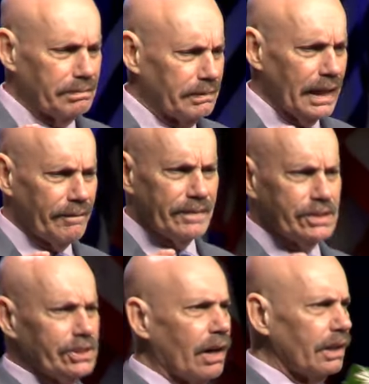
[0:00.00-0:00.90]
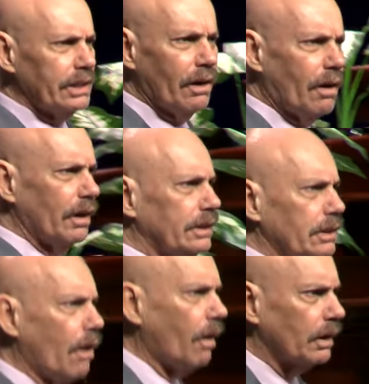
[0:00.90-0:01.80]
left junkyard
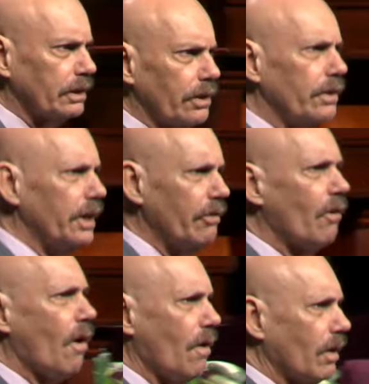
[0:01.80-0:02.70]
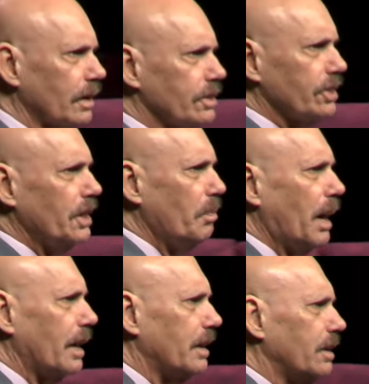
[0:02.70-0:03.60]
dog dirty wrong? Does
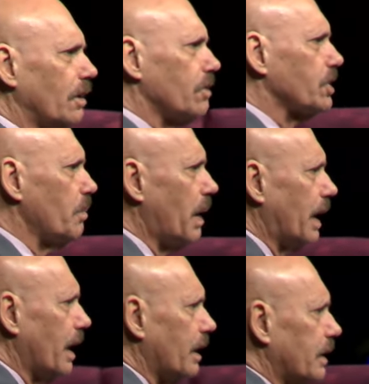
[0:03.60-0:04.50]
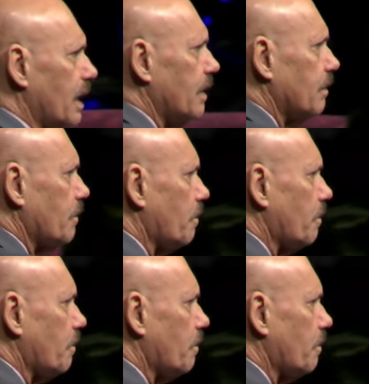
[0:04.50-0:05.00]
anybody know somebody like that?